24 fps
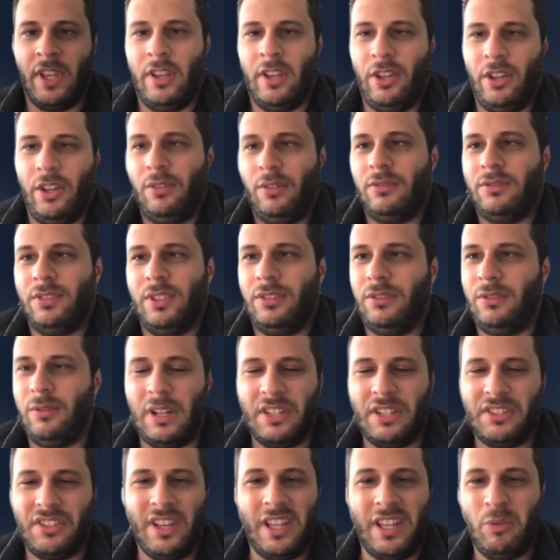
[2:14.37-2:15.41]
you don't need to
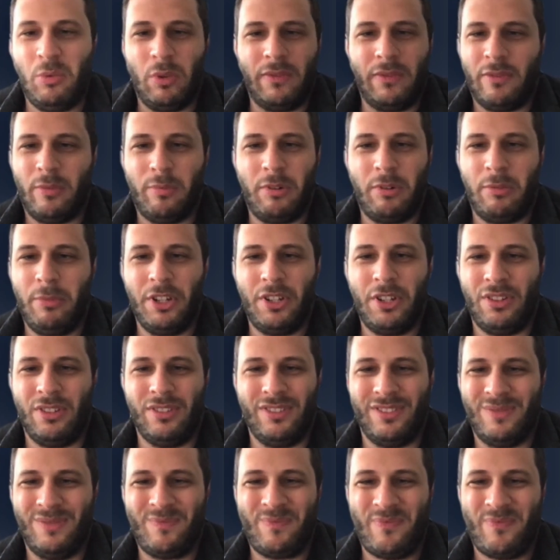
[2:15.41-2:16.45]
ask anyone for
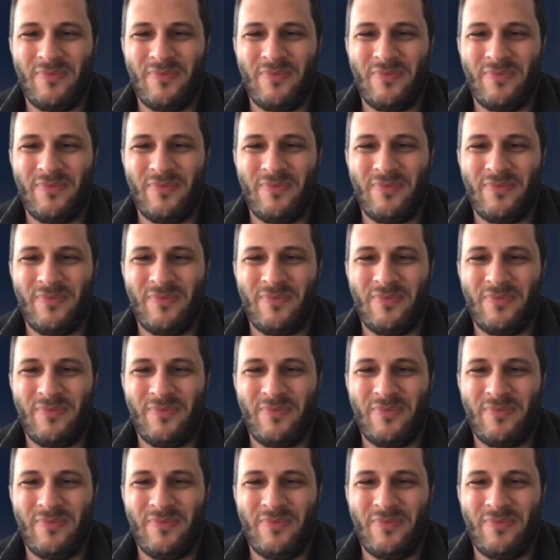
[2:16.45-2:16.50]
permission.